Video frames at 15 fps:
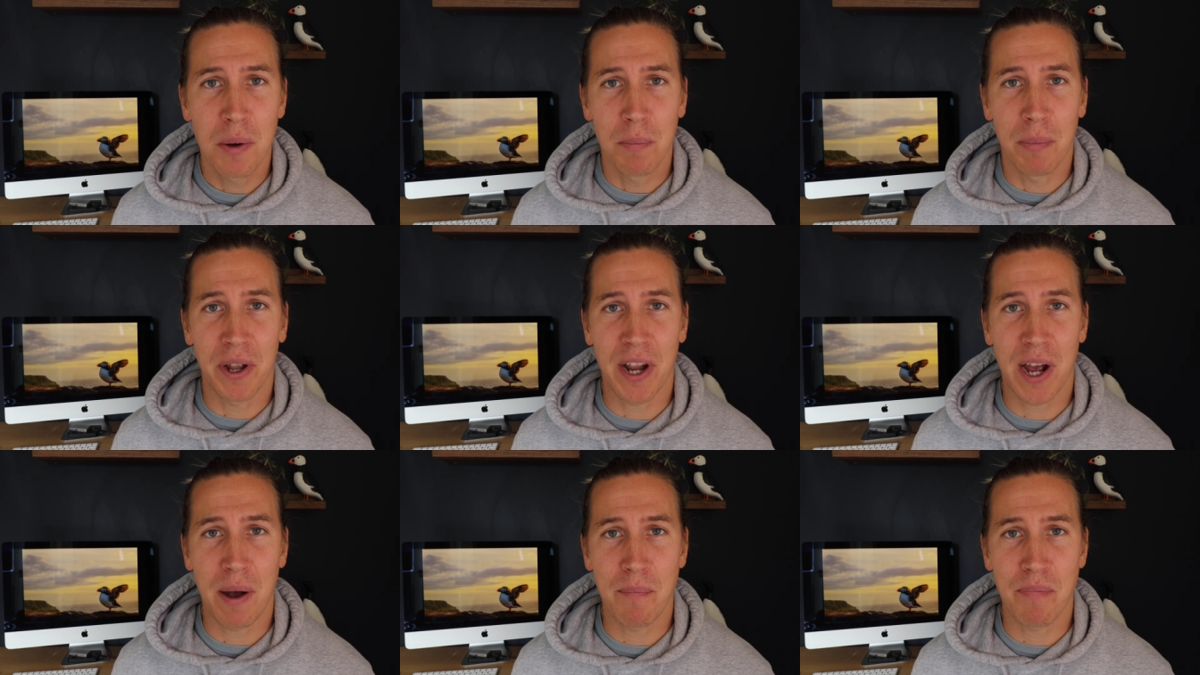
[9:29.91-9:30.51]

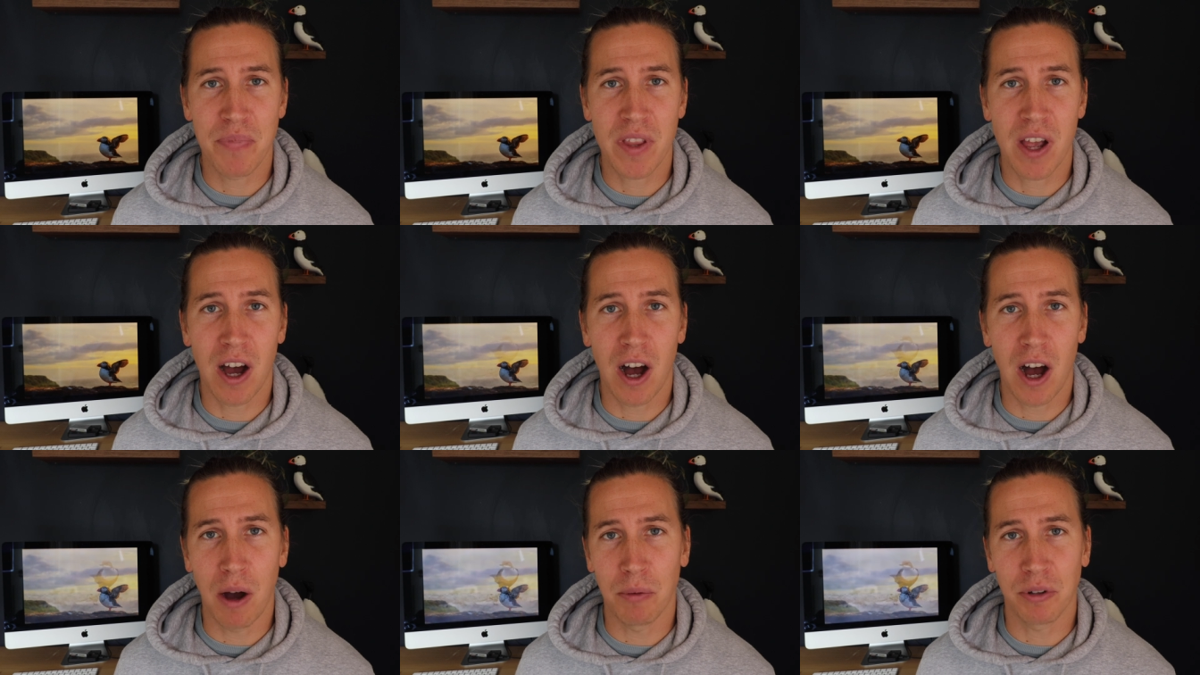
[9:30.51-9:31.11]
but um,
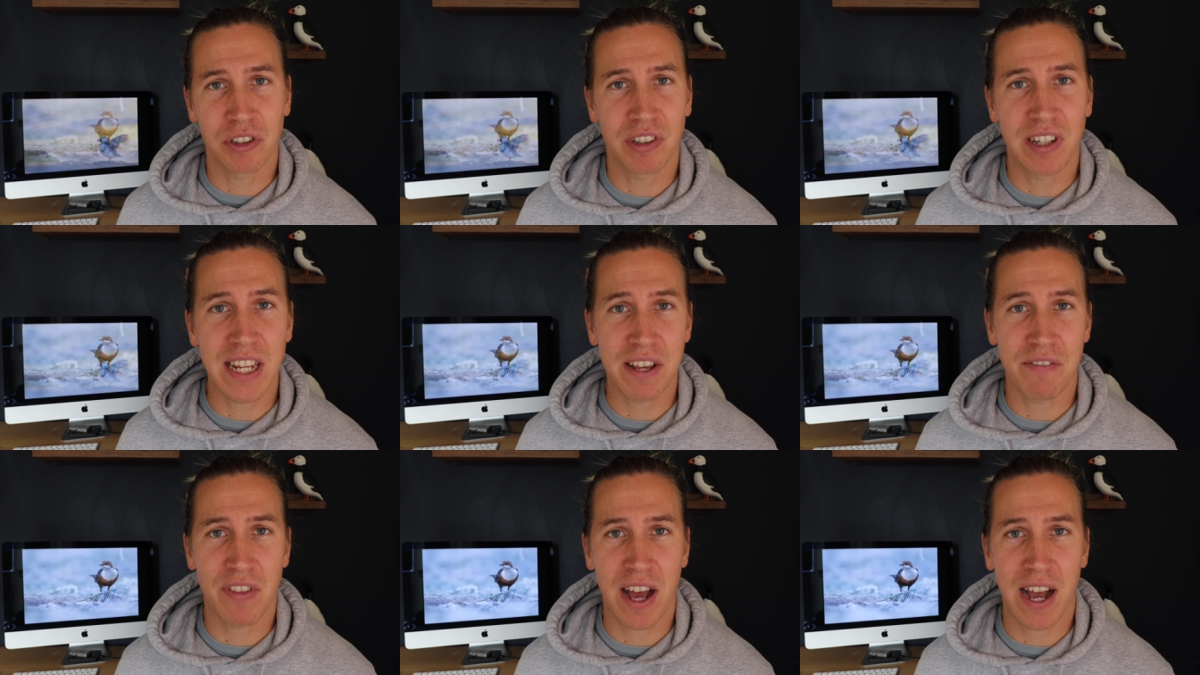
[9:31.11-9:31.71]
I will just
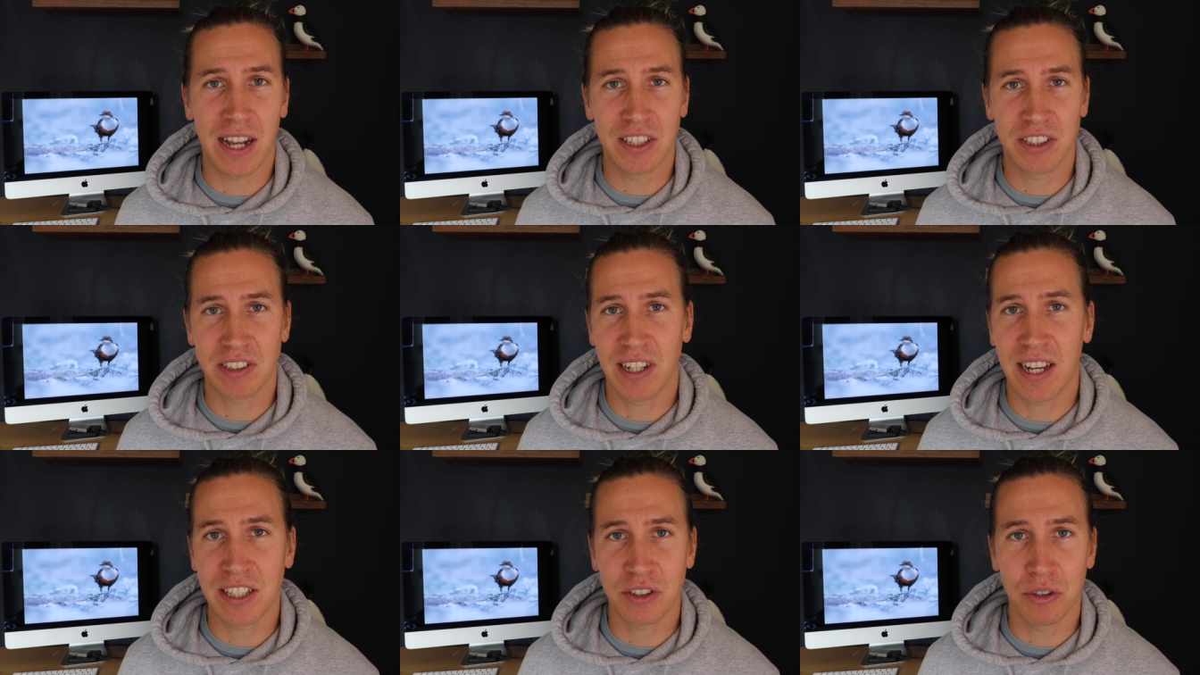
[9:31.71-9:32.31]
leave that and
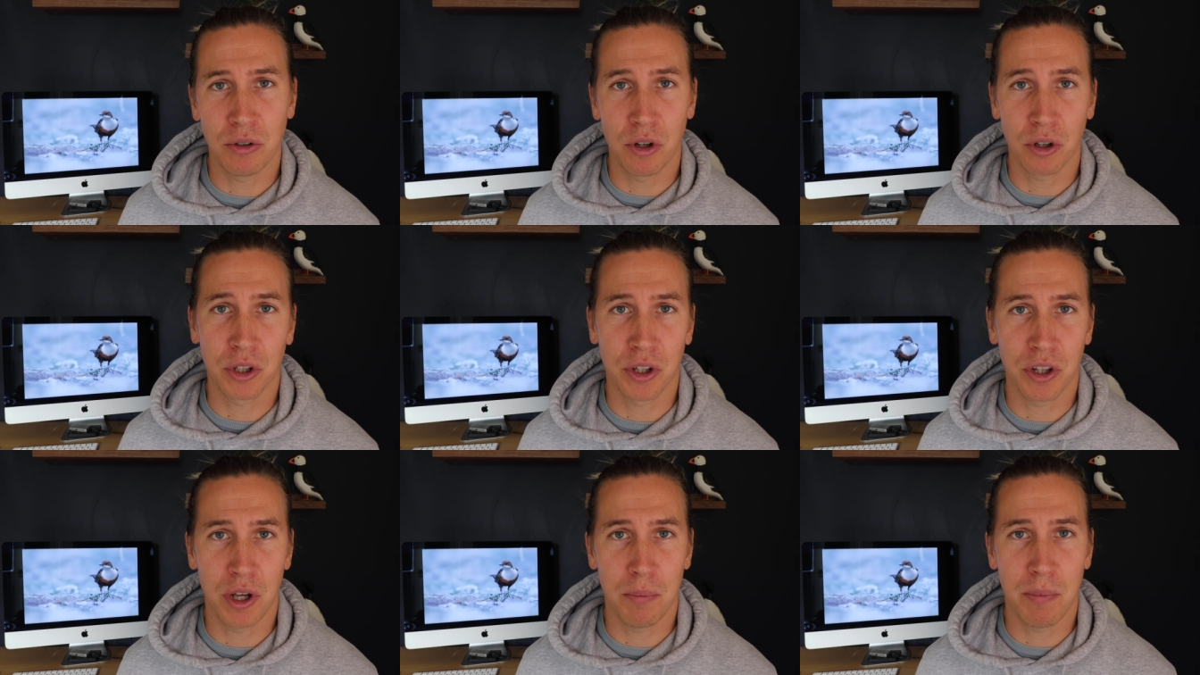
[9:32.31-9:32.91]
just let you look
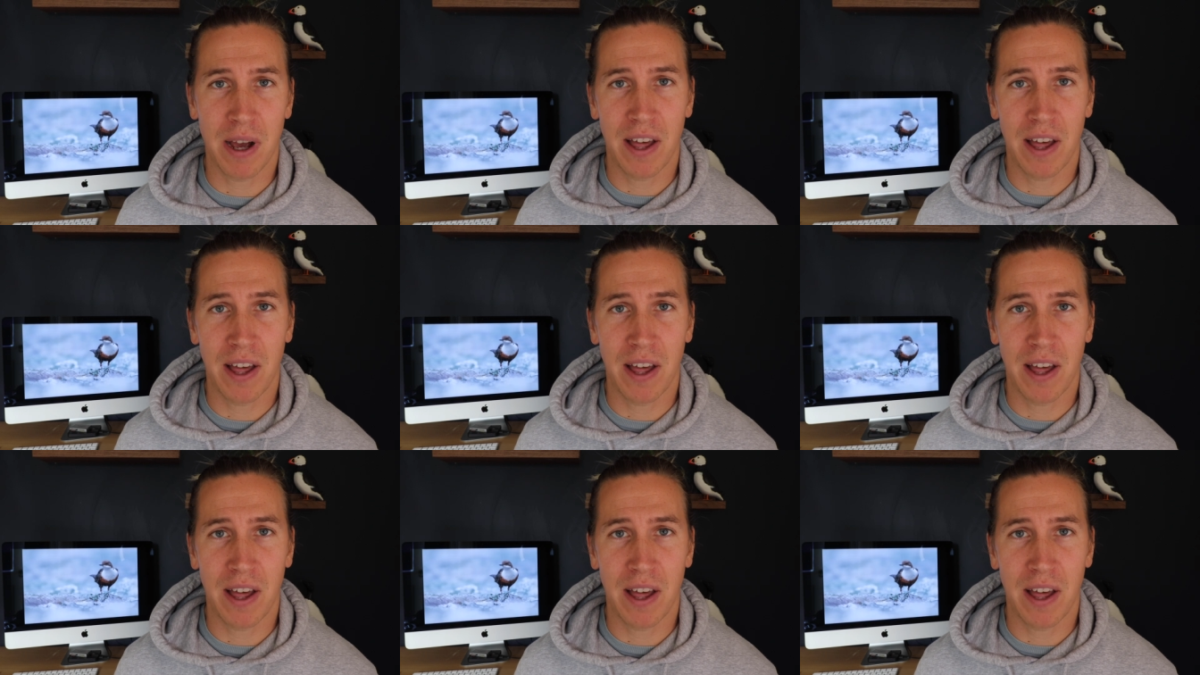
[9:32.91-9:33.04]
at them